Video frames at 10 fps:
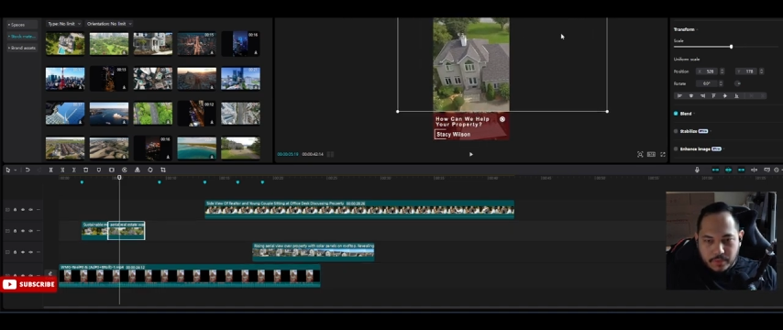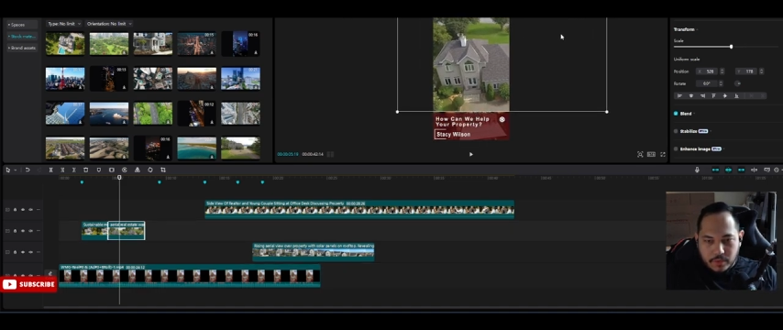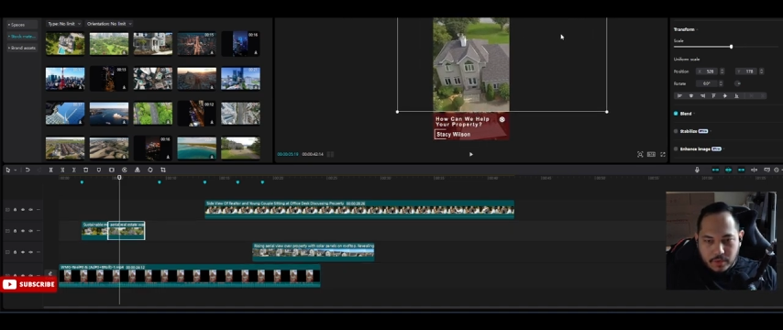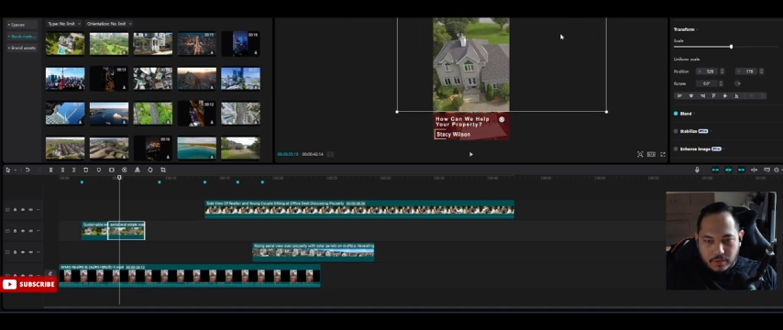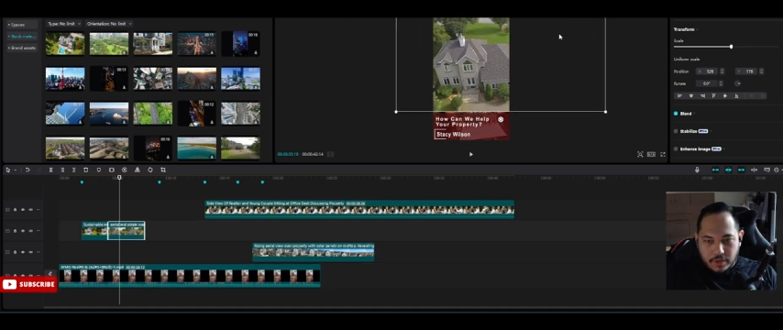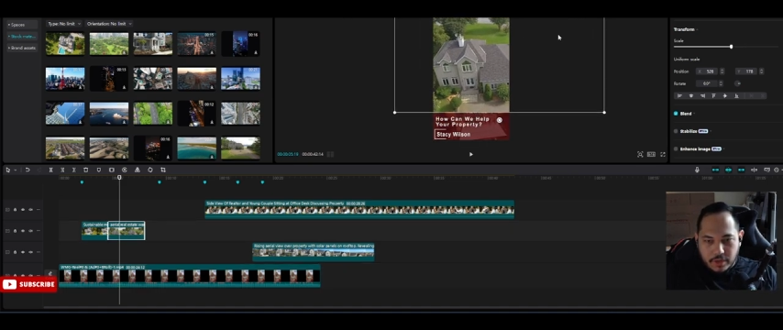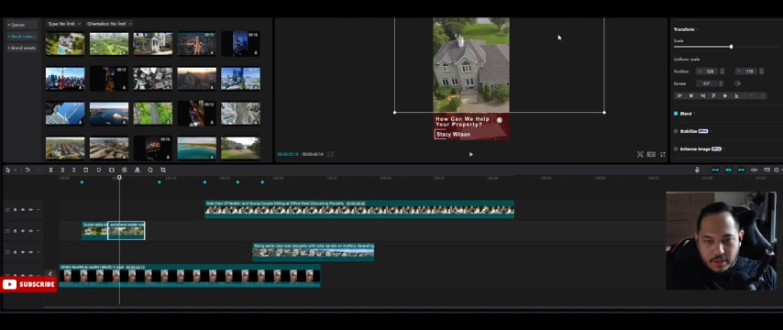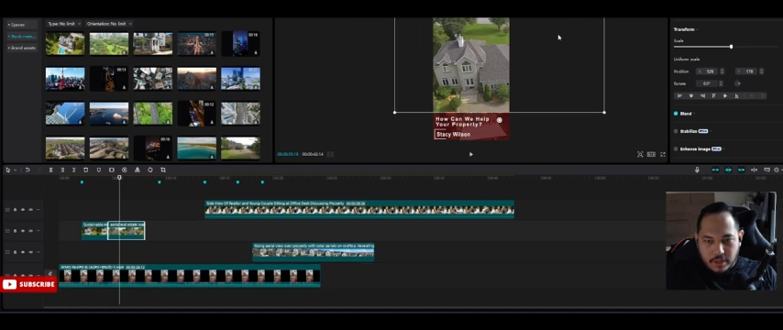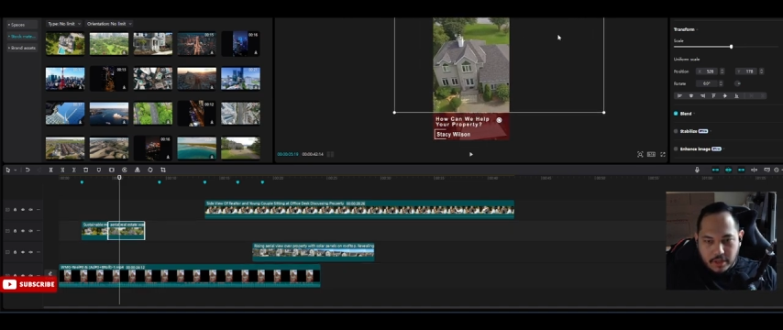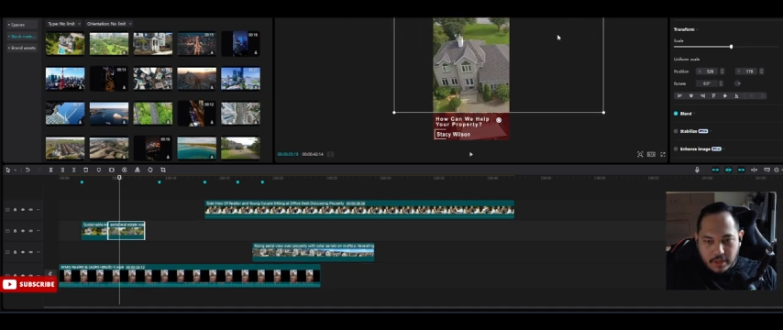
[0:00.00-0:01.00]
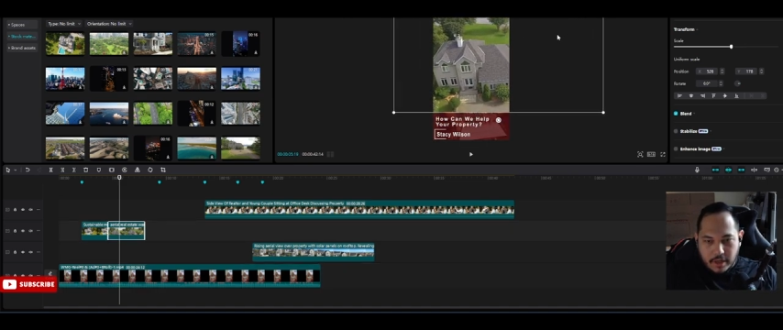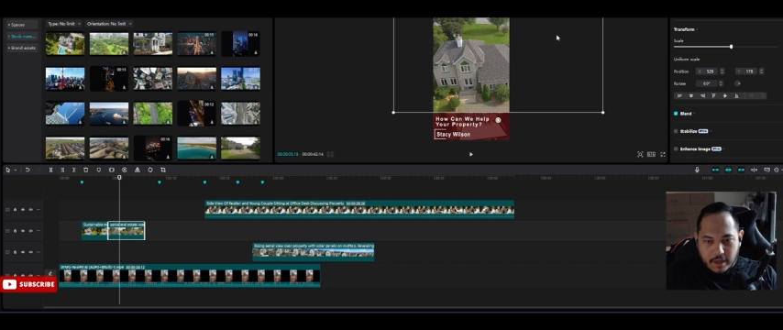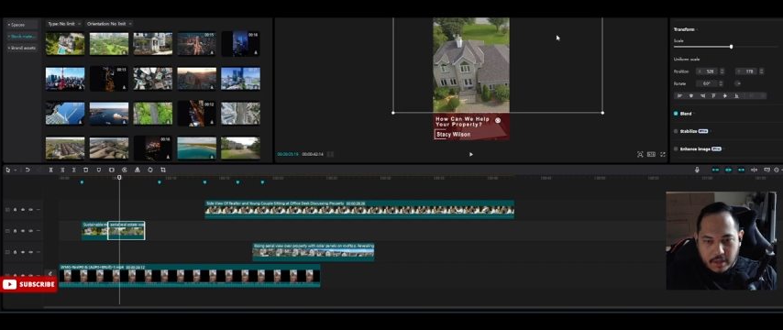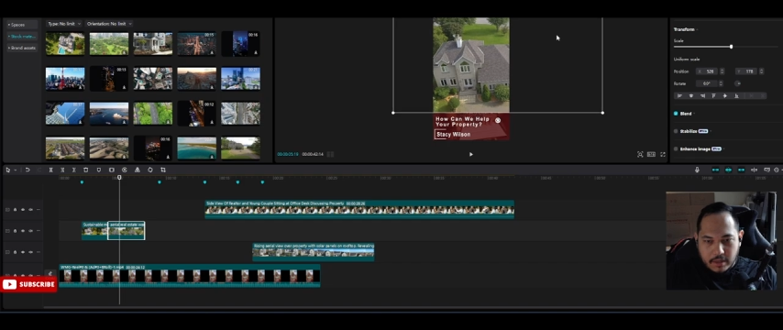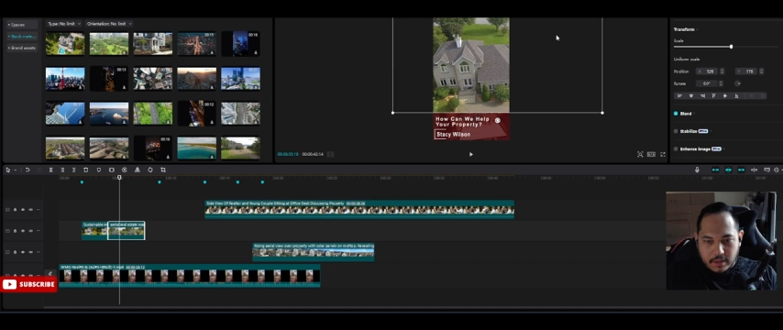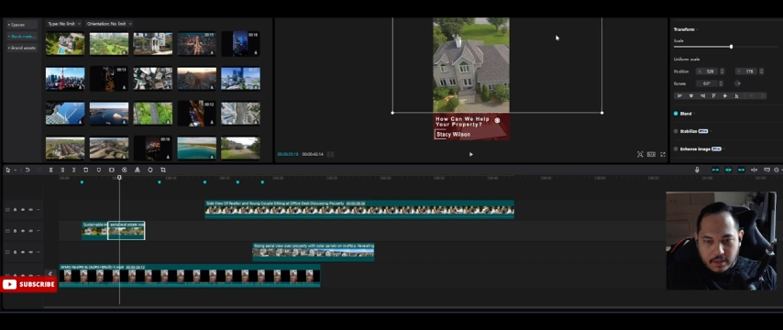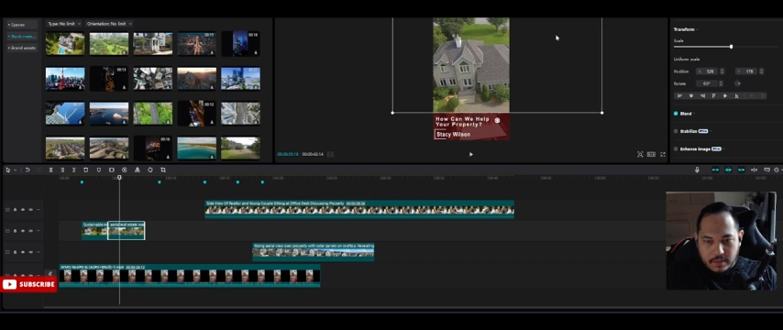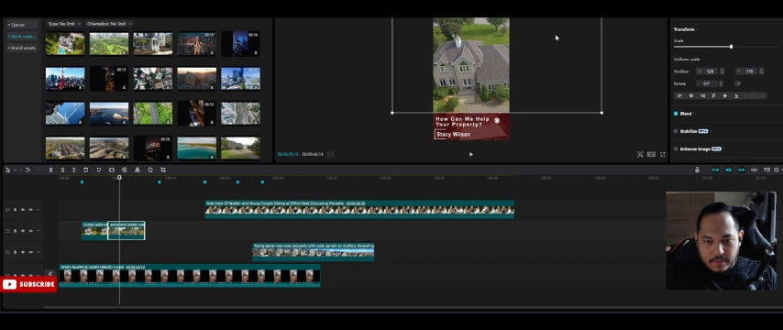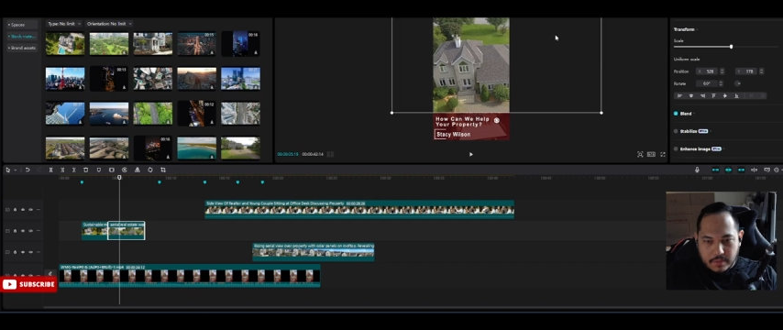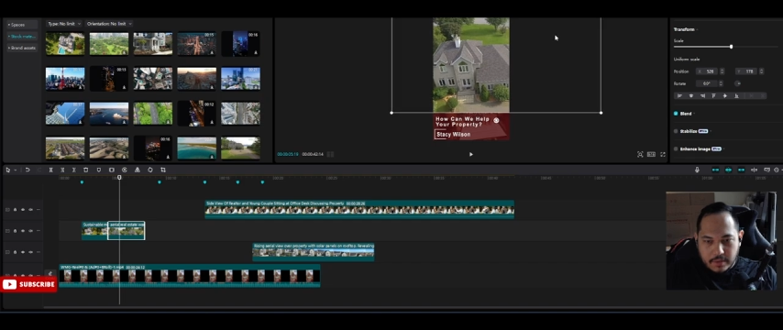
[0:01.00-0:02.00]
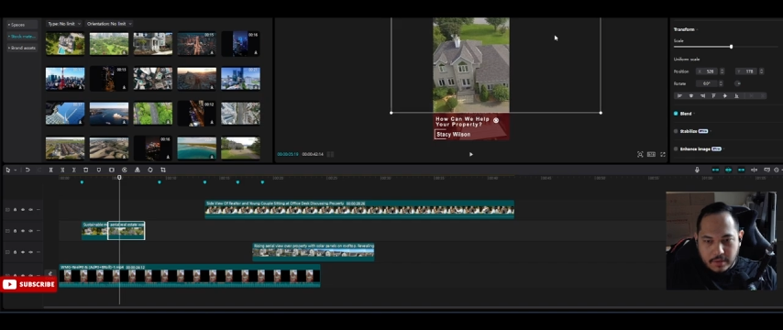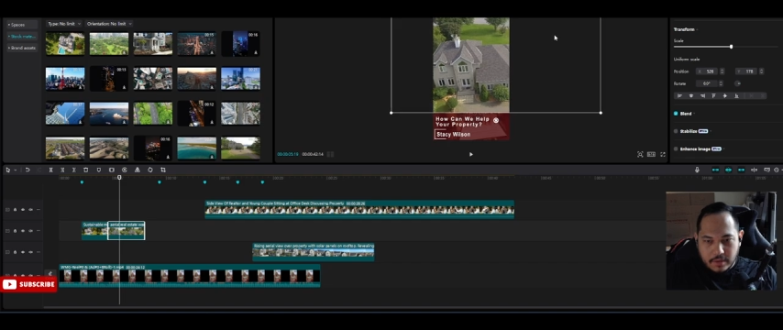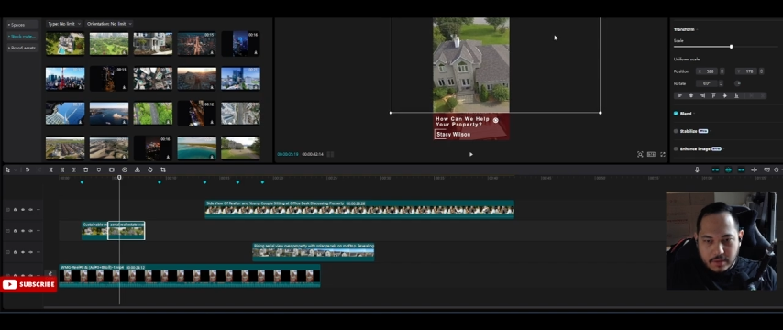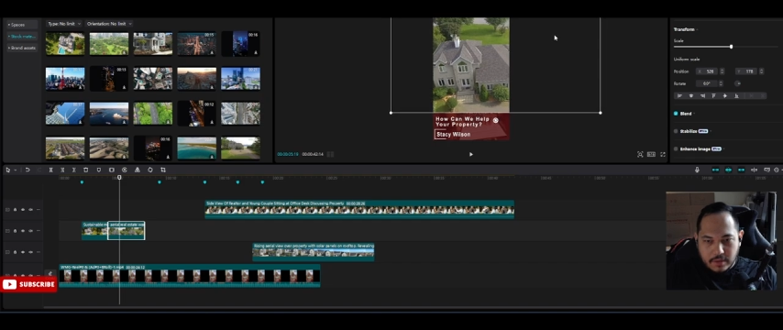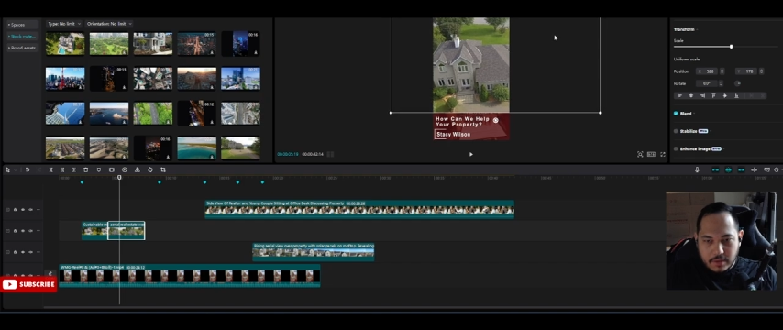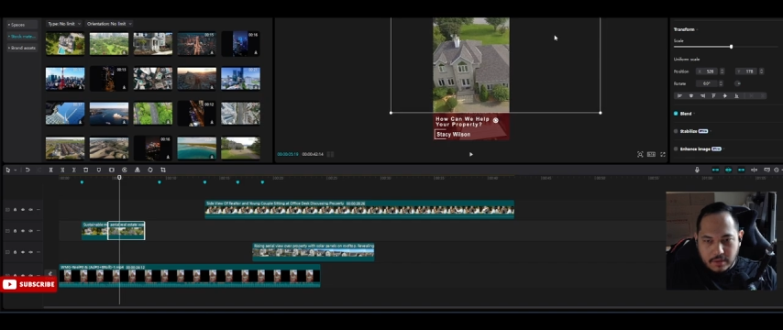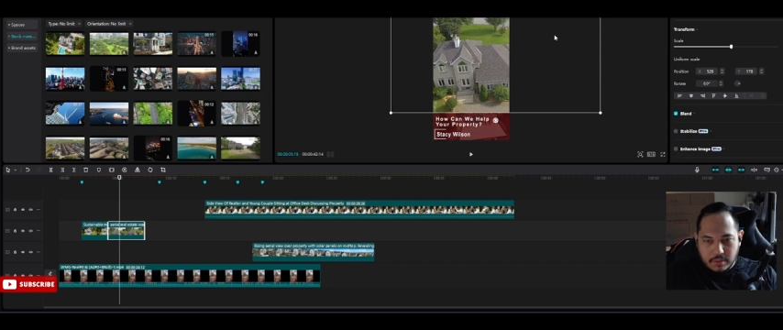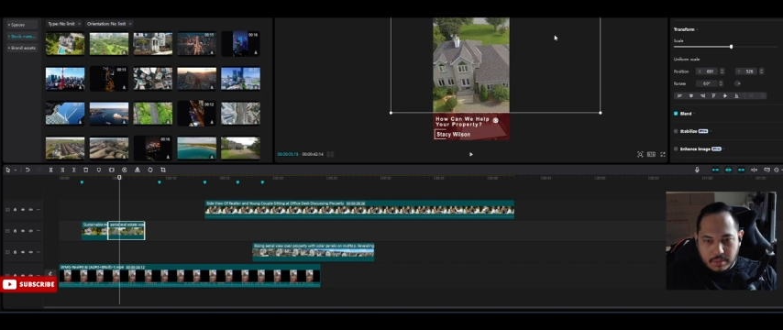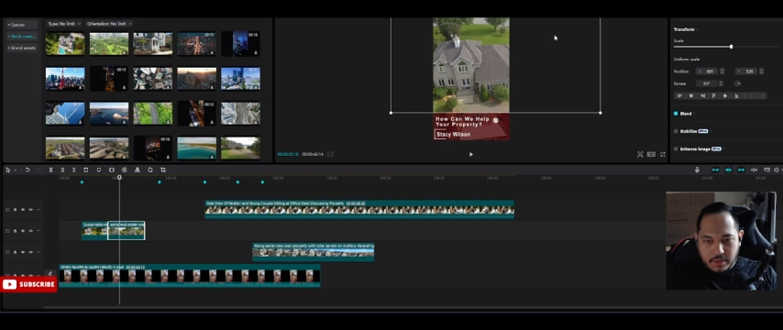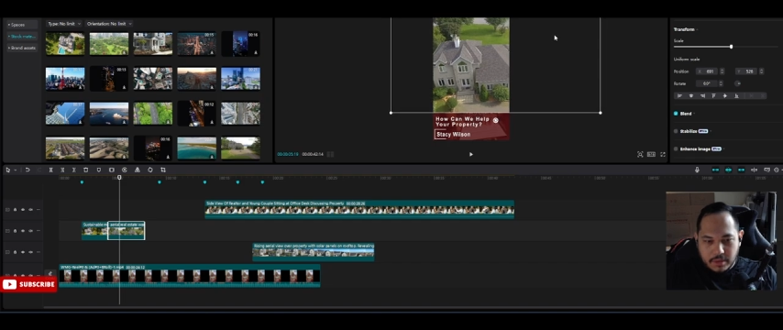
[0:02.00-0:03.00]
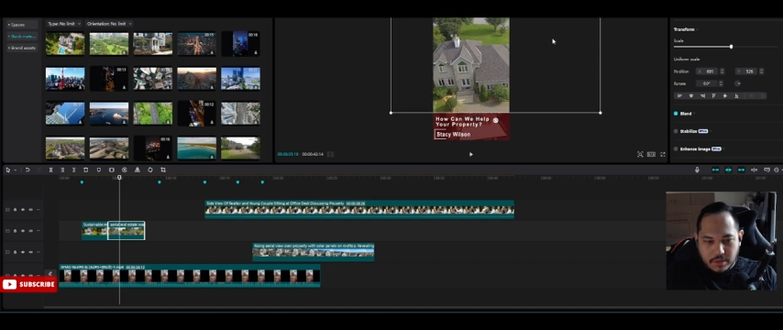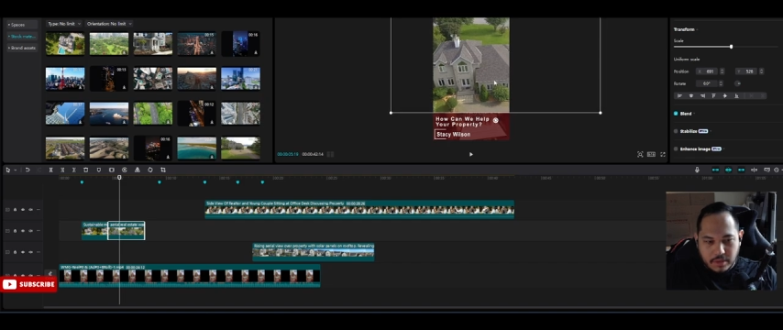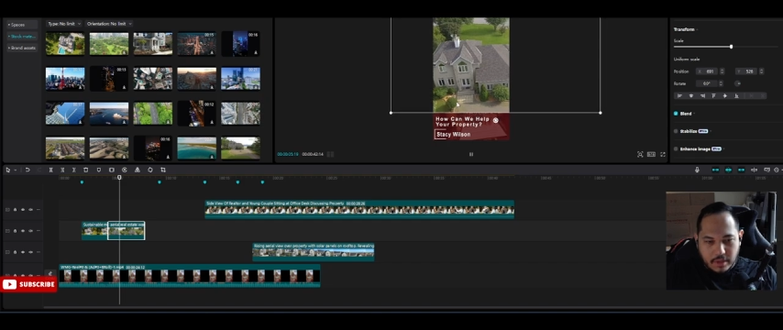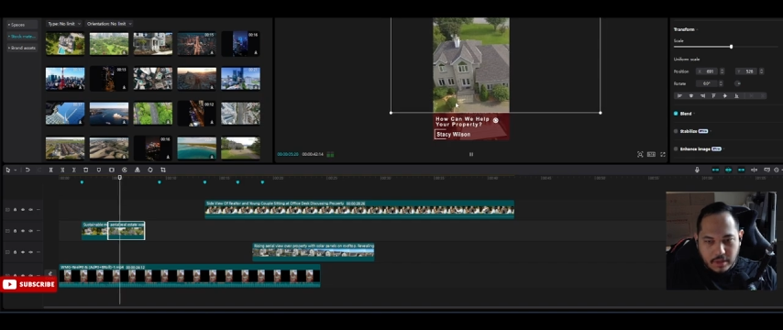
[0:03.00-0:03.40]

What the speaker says: good for anything like that. All right, so I just want to make sure that